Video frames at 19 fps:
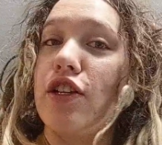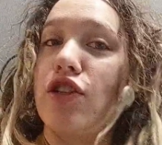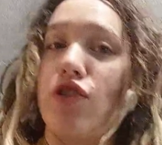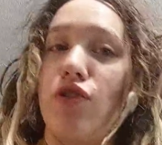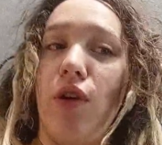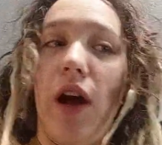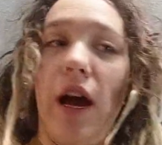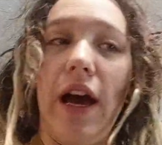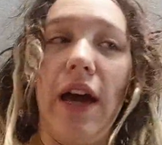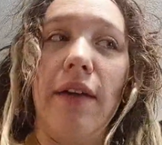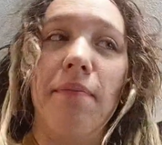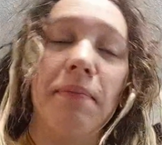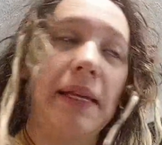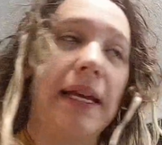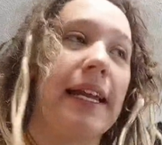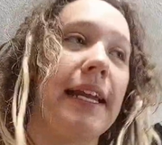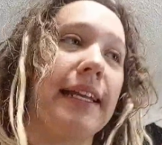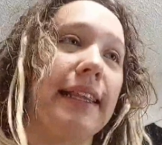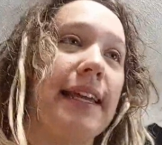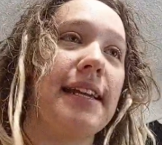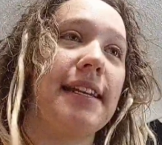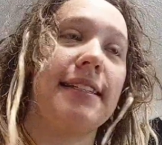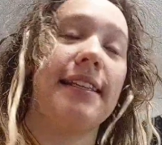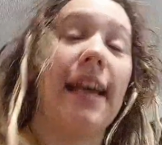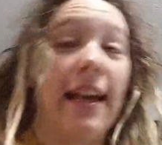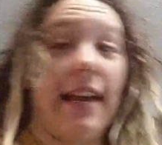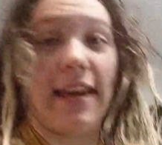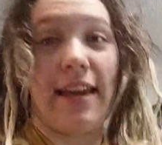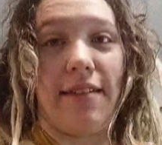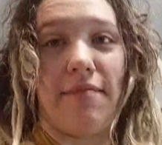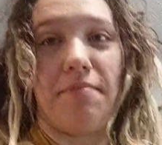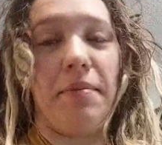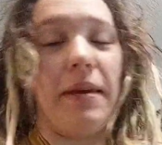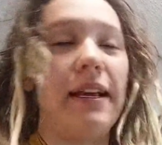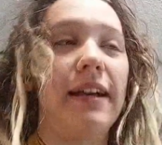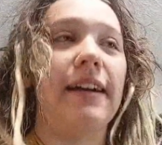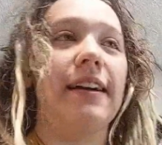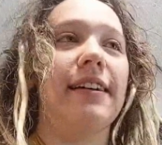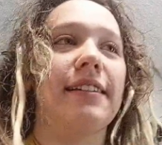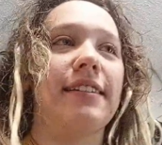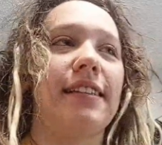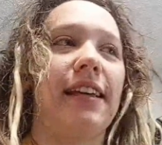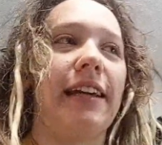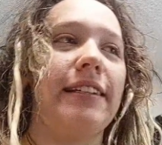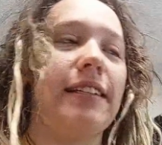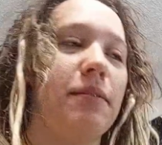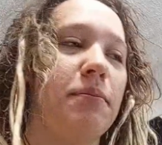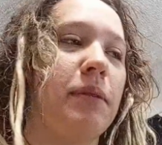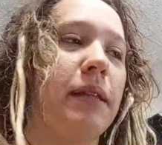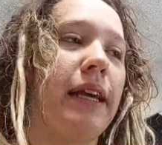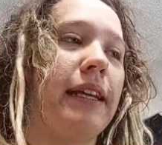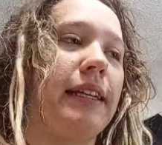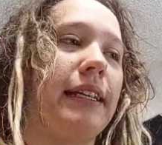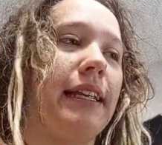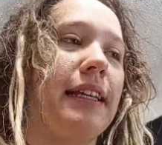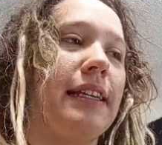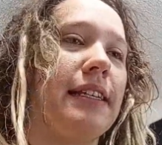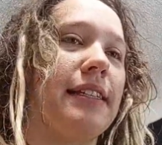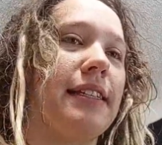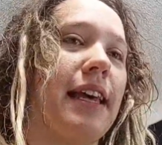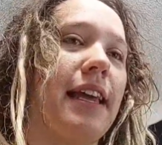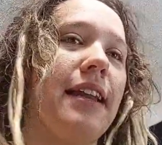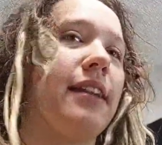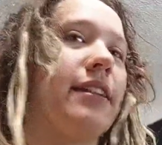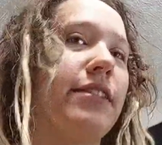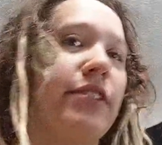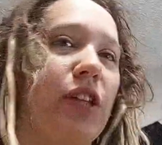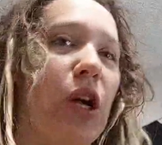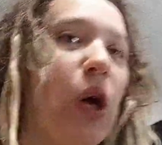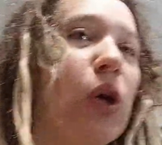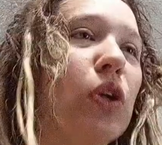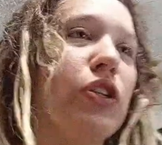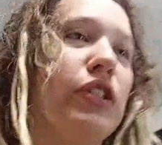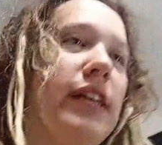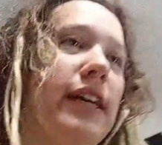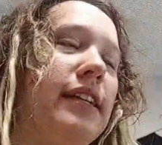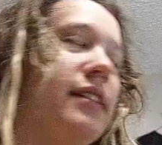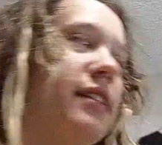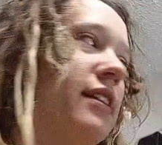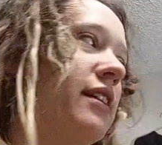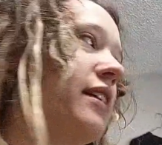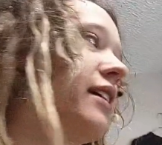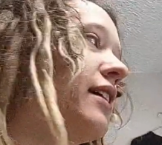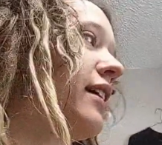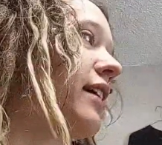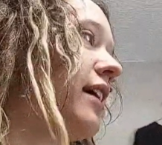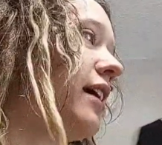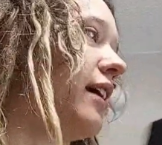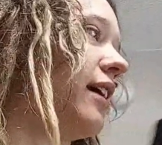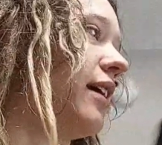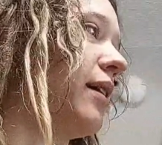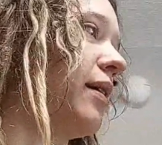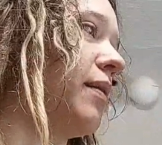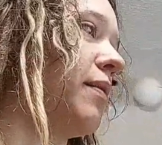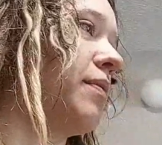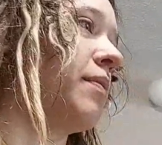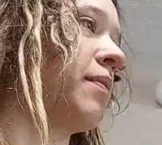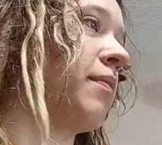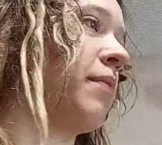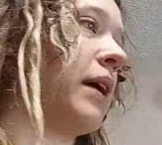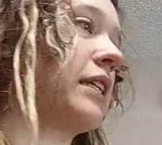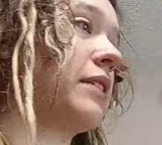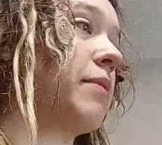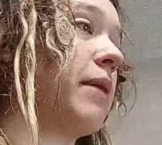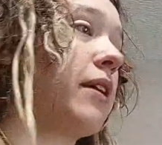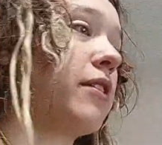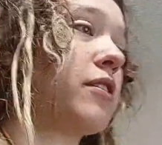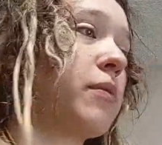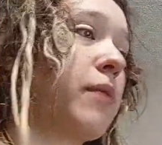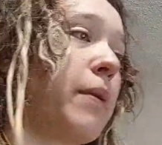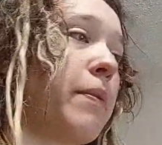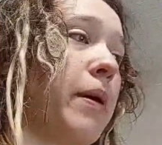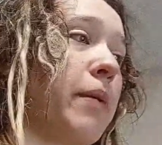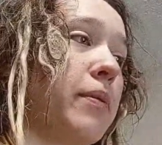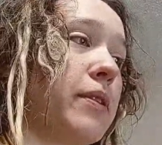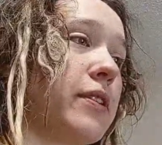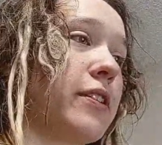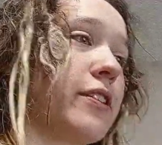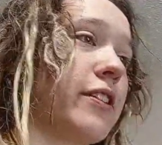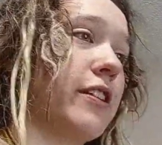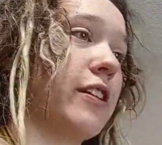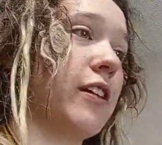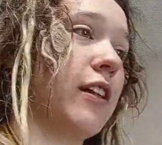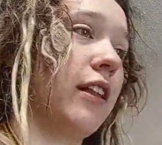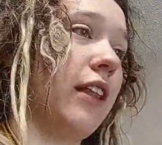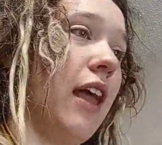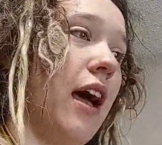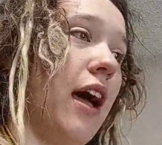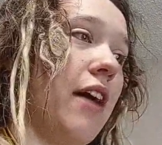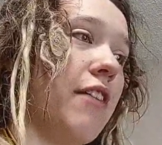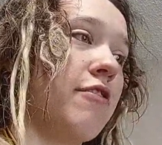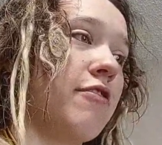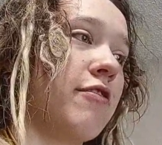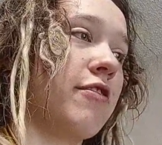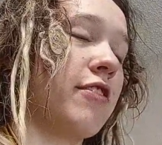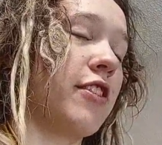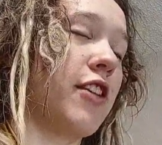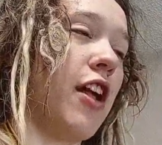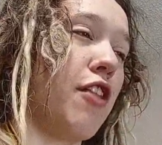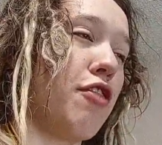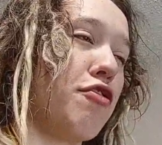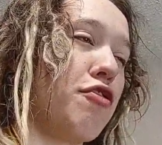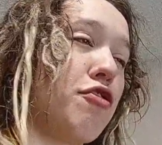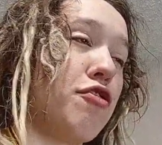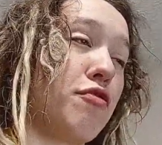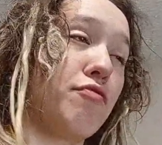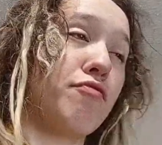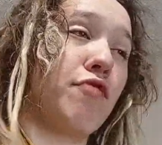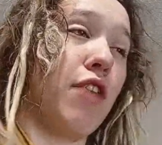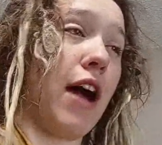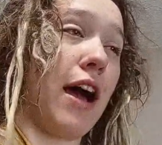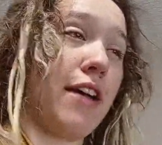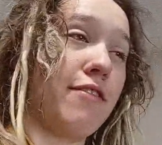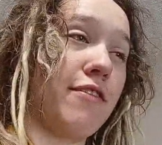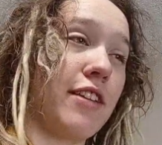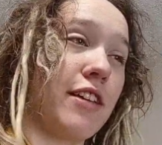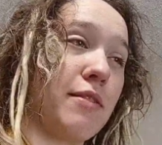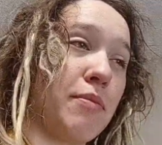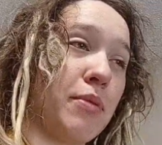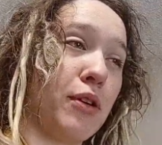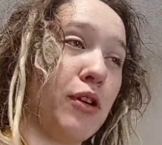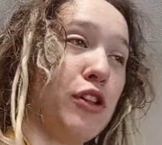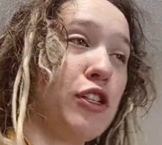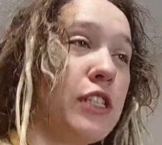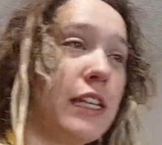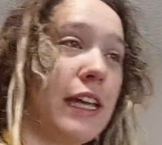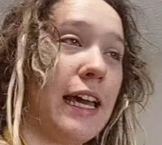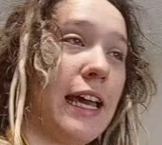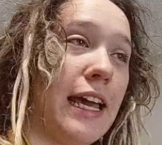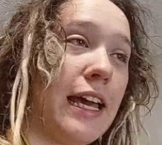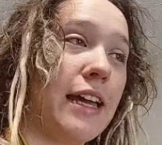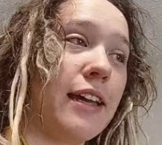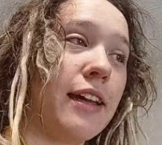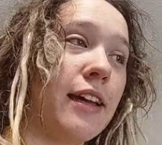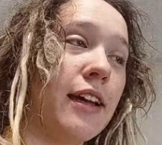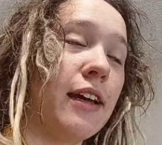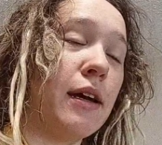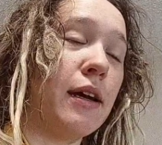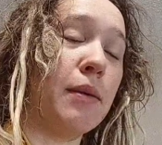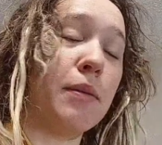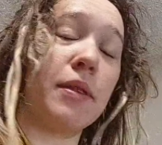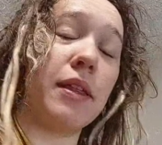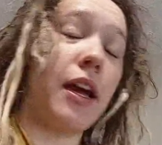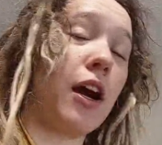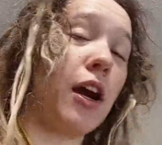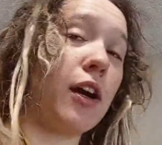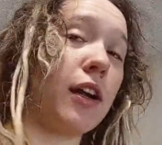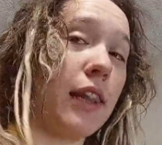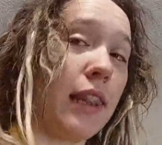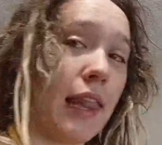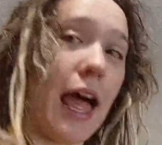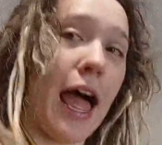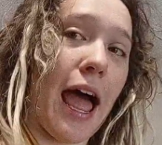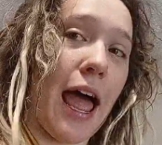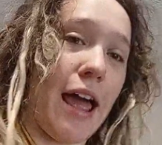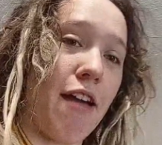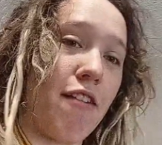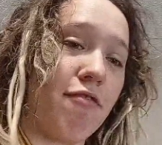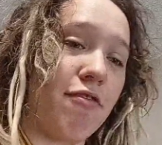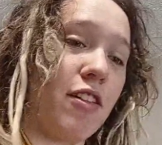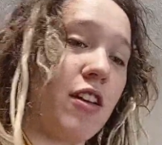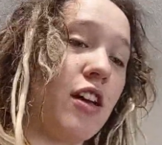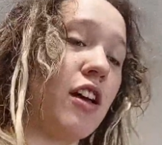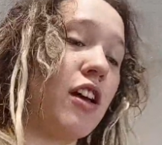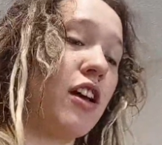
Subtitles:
try planting lettuce again because I did plant lettuce and it just all dead. My tomatoes and my peppers are still alive. They're not thriving per se. They are alive.